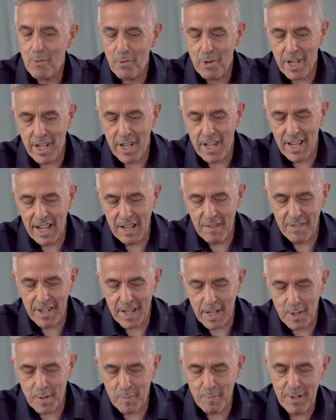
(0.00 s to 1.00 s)
We have
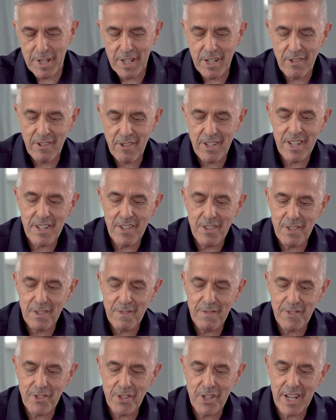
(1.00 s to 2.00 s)
experience
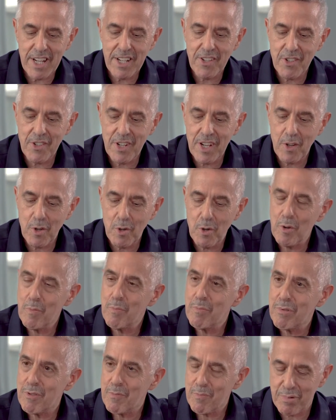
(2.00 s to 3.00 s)
of changing
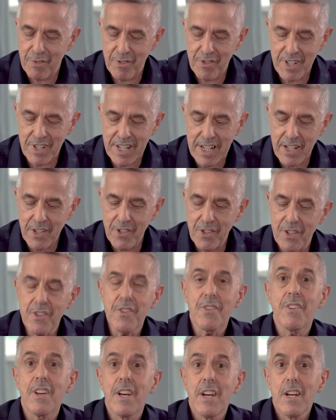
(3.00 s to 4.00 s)
corporate
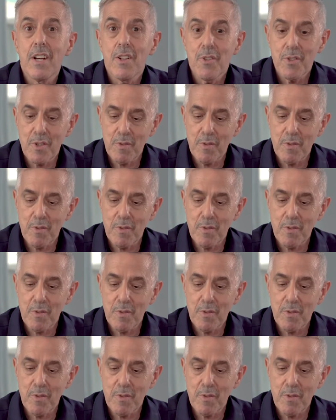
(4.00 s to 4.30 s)
procedures to